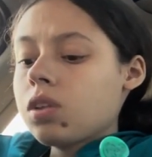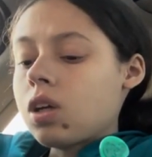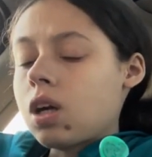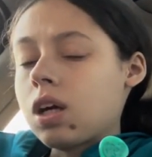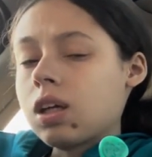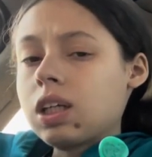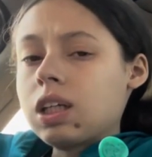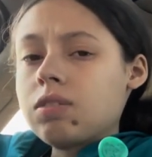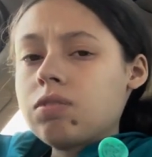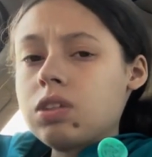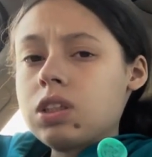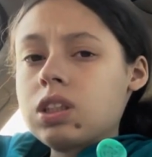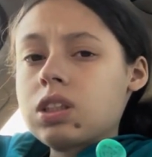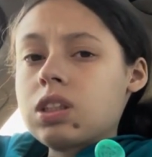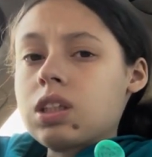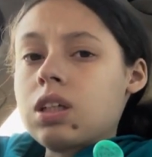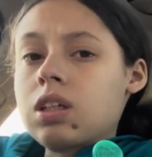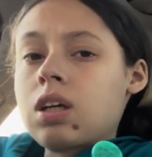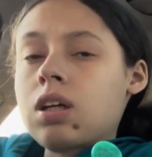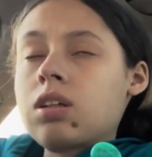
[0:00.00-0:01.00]
I give this
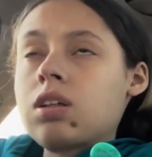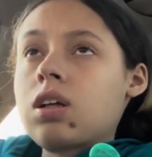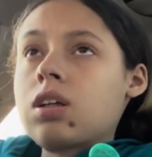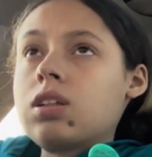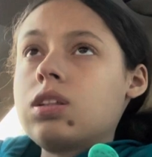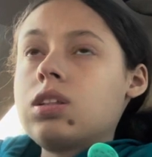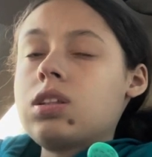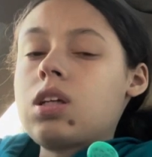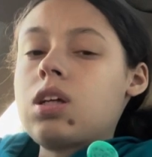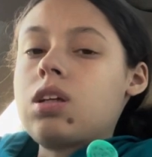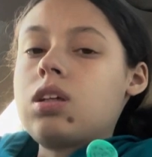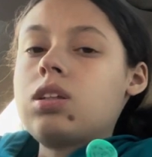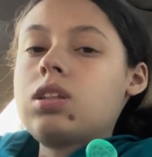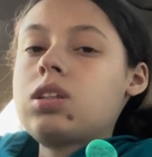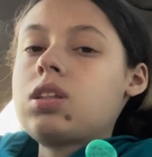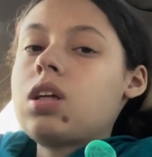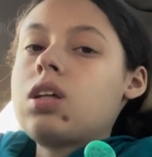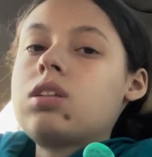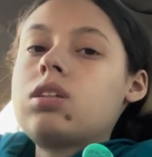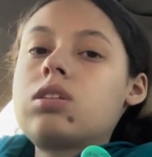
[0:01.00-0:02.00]
a 9 out of 10.
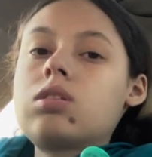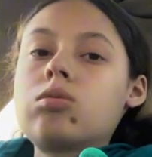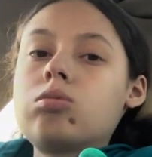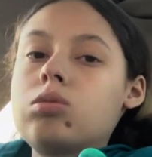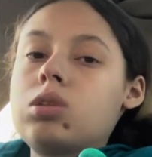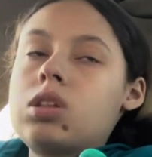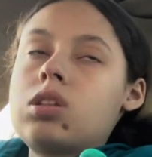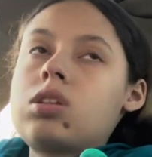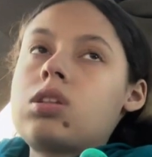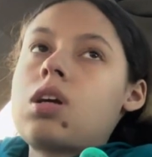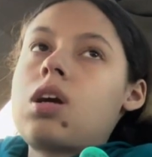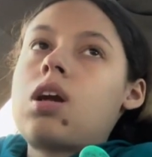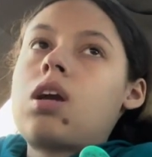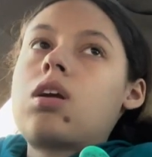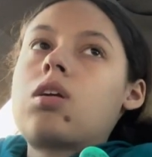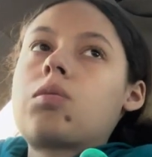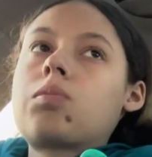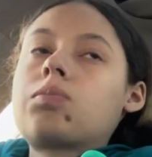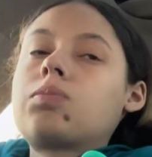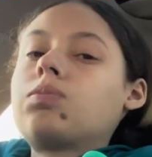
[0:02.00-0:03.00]
It tastes just
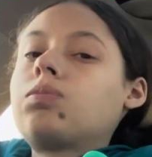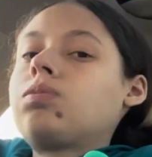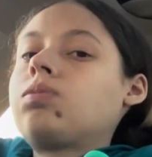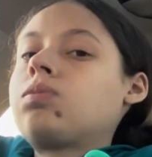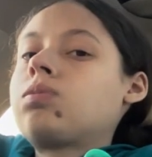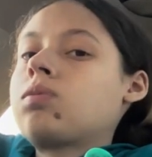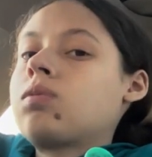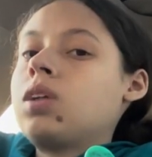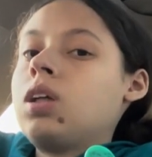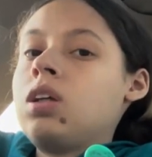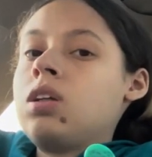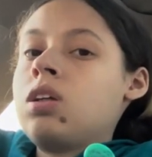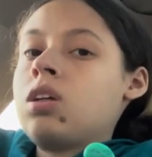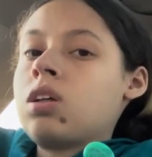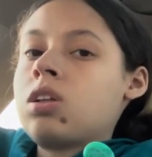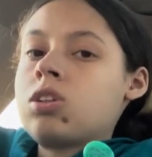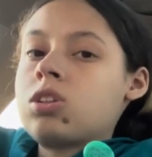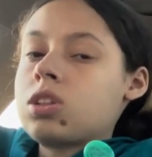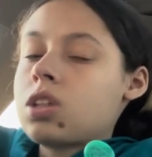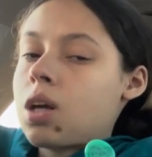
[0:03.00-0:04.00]
like any
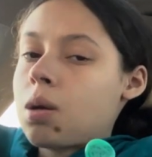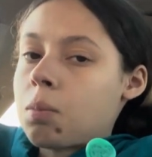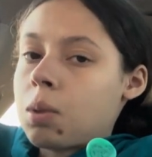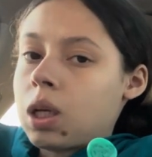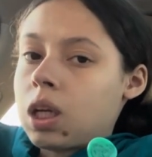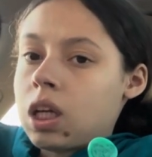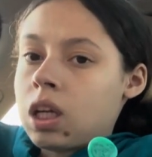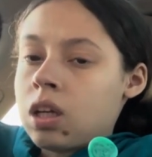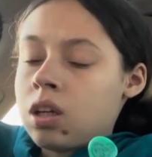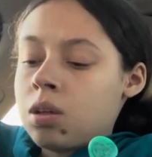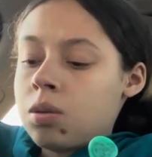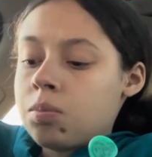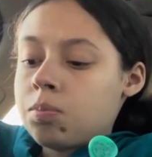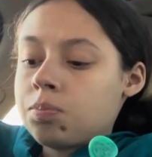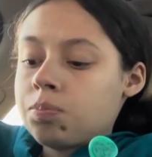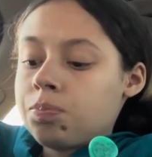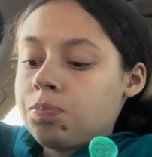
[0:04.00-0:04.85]
other time I get it.